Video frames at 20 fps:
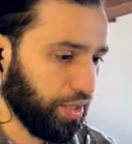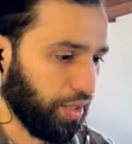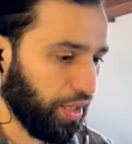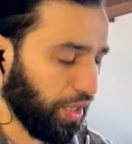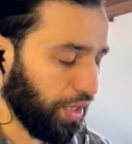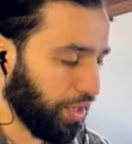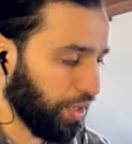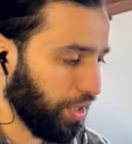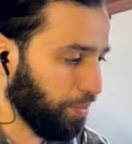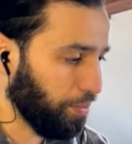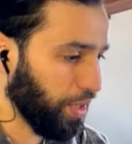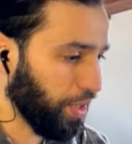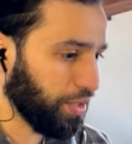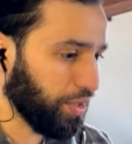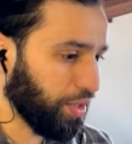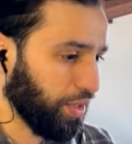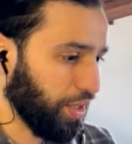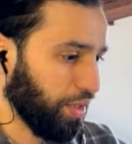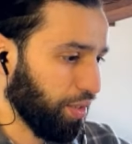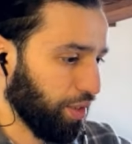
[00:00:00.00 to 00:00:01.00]
like
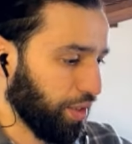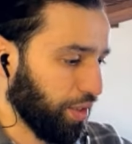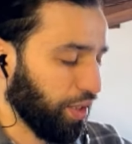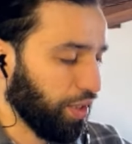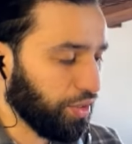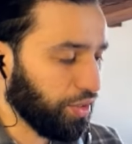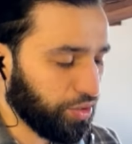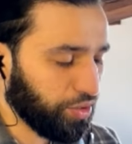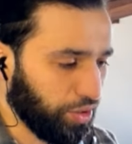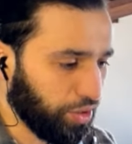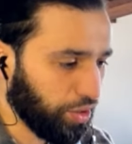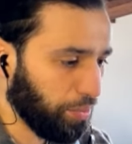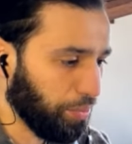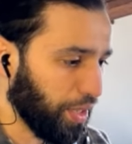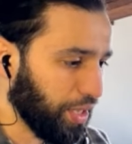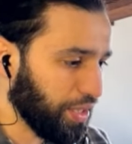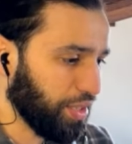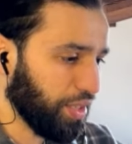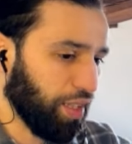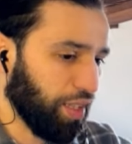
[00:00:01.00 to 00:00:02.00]
amazing than the, it's not
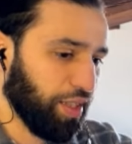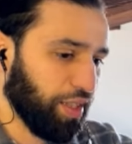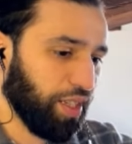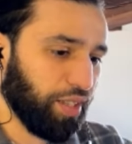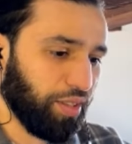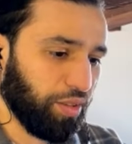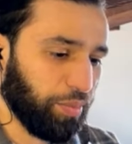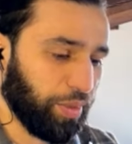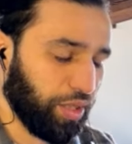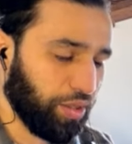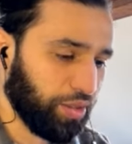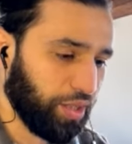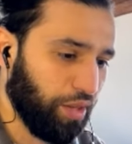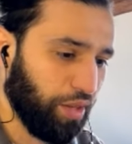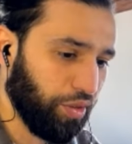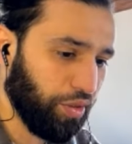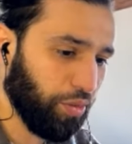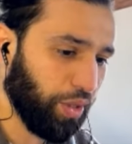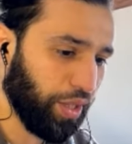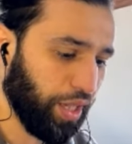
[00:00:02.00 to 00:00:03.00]
amazing than the other because
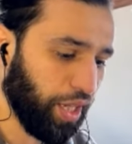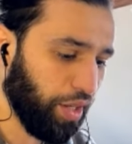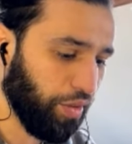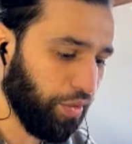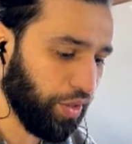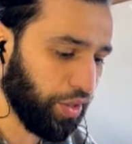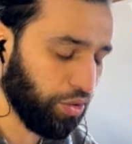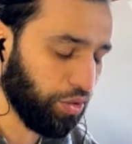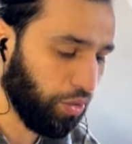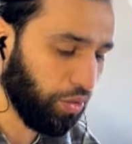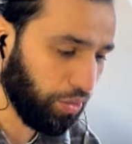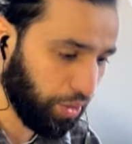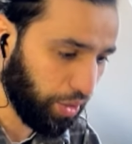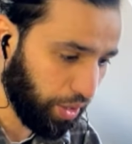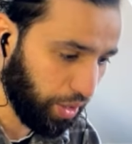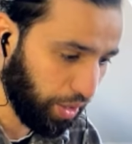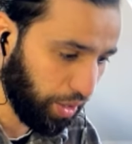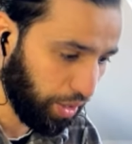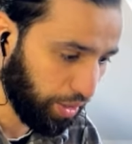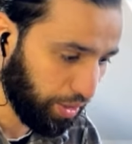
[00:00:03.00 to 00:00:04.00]
everyone have his own
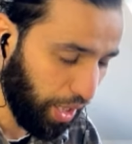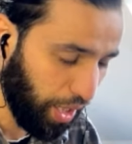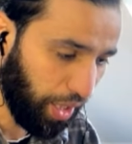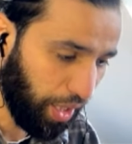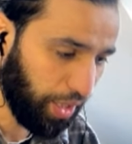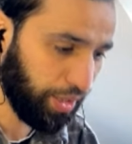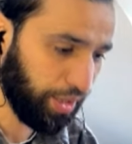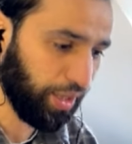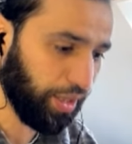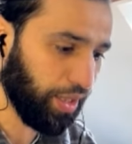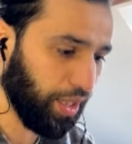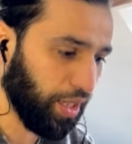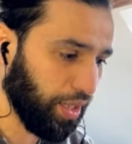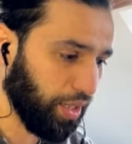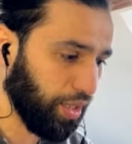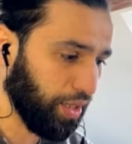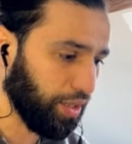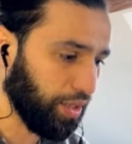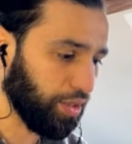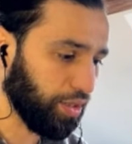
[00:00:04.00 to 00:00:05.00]
talent and
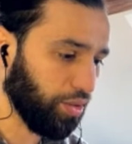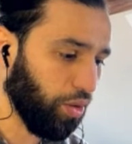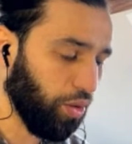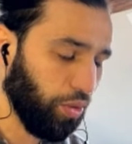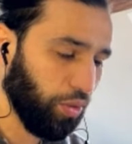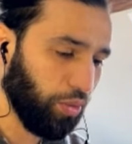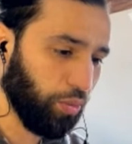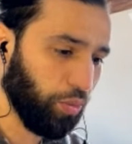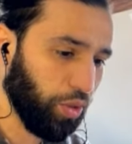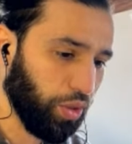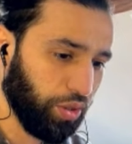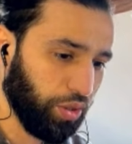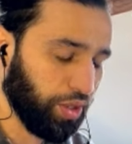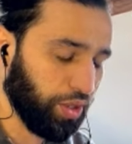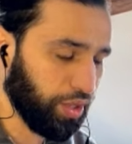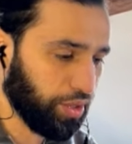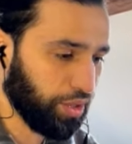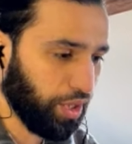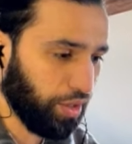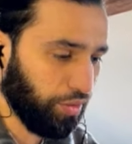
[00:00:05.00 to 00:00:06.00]
his own words
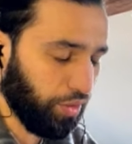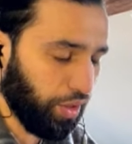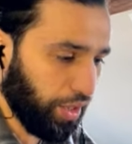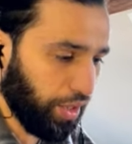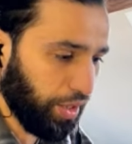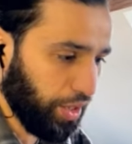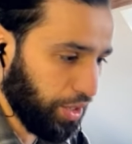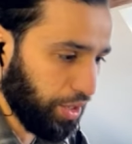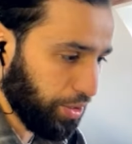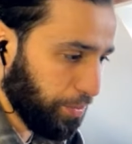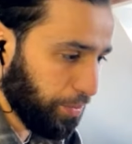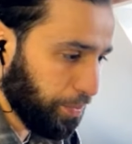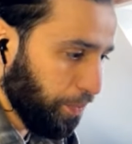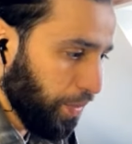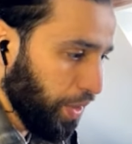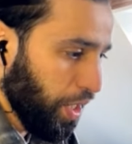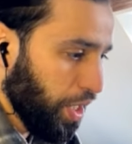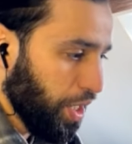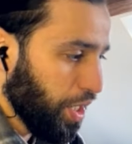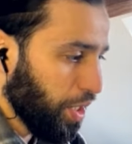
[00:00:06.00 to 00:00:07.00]
and stuff like this.
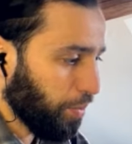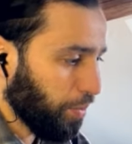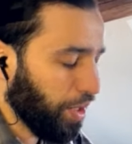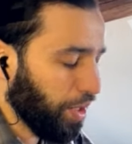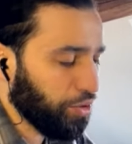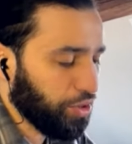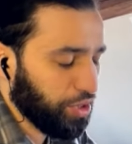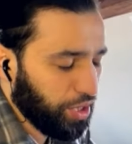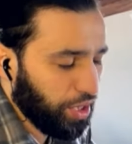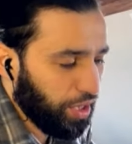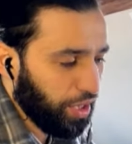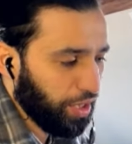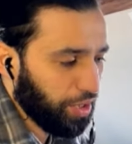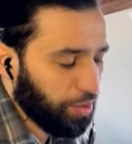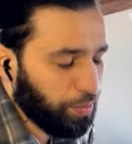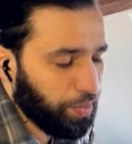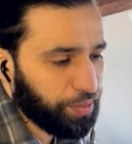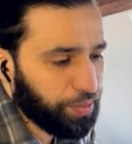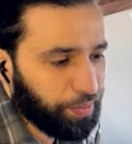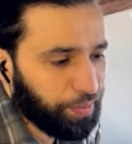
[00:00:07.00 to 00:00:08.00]
But I would say,
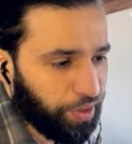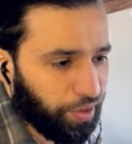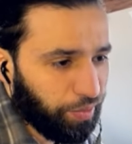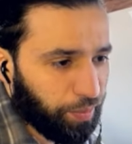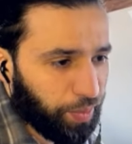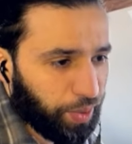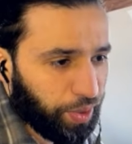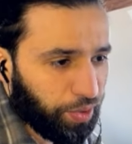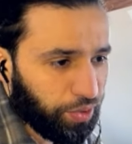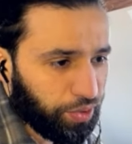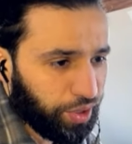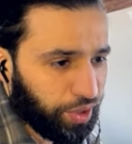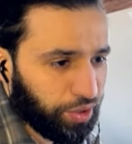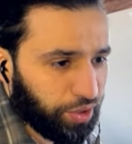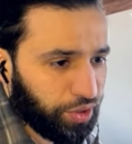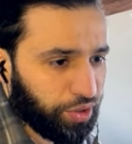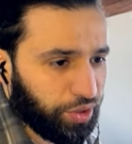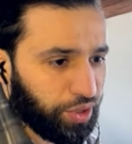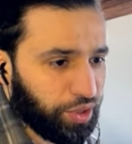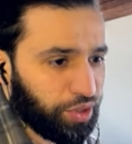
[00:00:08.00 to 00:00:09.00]
like, pissed me off because I
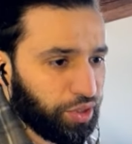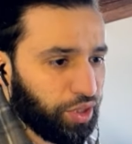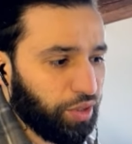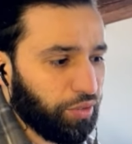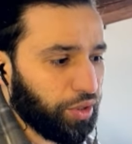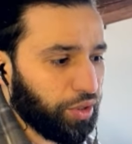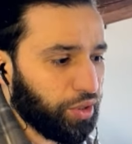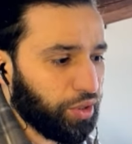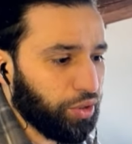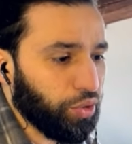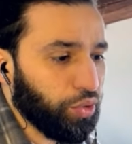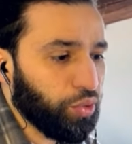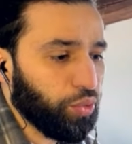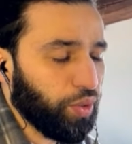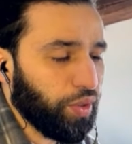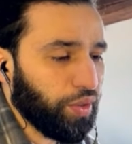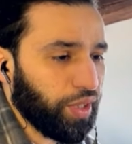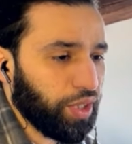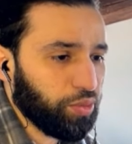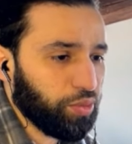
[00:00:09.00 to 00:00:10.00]
just discovered it
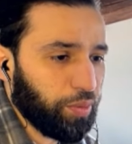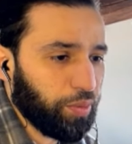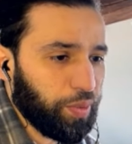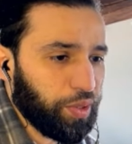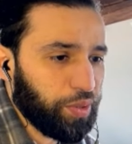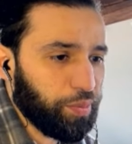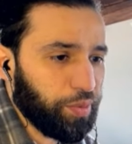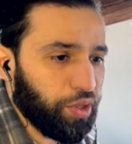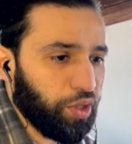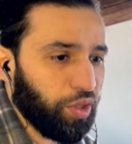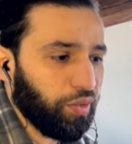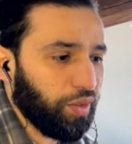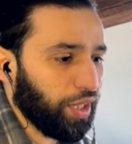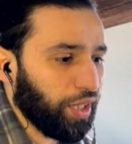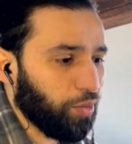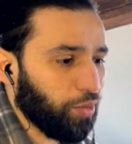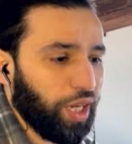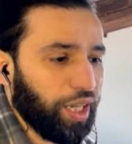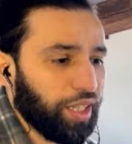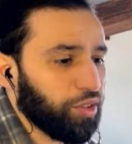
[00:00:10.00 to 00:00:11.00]
new, and that's what pissed me off,
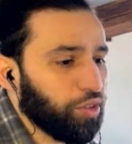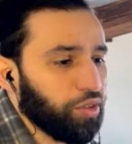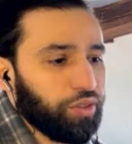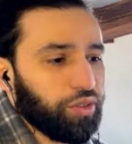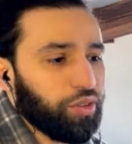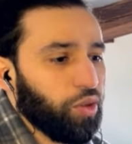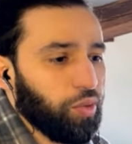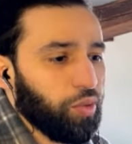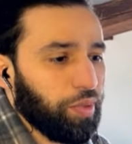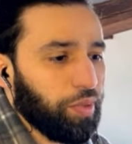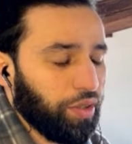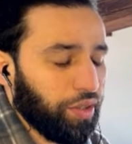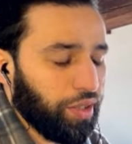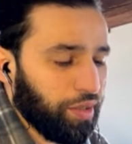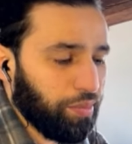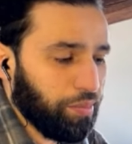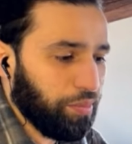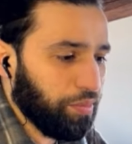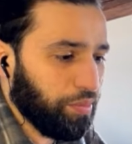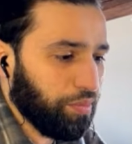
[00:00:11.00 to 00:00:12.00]
like why I don't know about
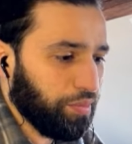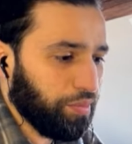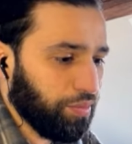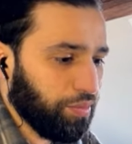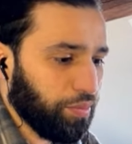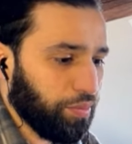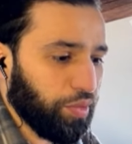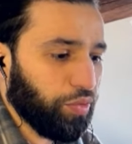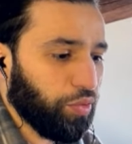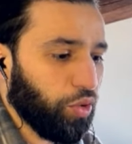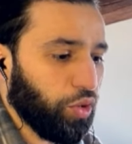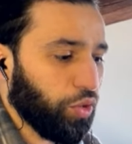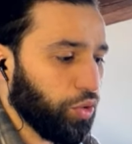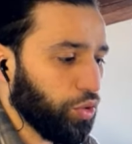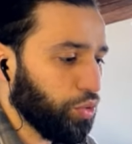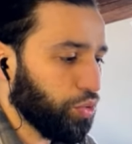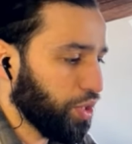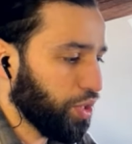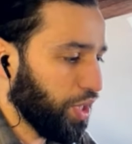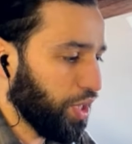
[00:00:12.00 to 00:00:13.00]
him before
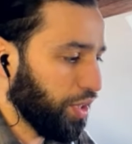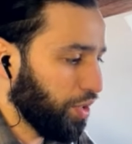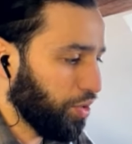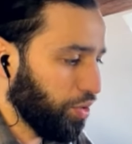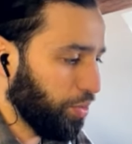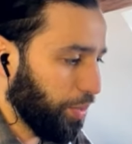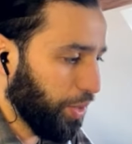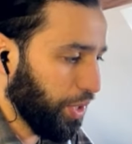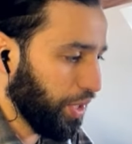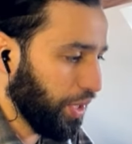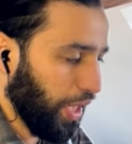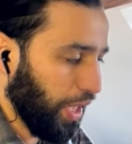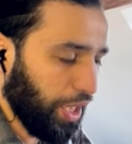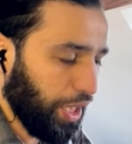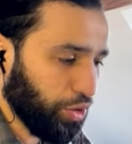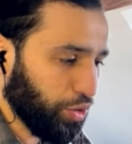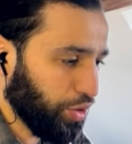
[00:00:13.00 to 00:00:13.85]
you send it to me. Like,